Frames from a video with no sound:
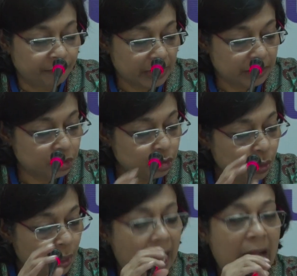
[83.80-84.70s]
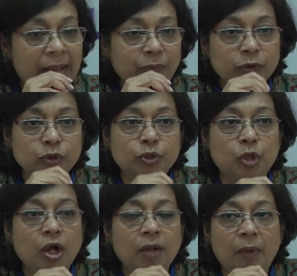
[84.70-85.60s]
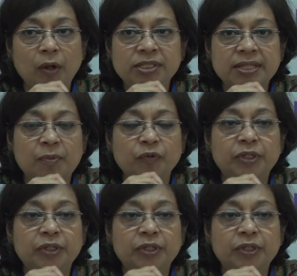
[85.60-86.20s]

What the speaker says: So I'm going to talk about some of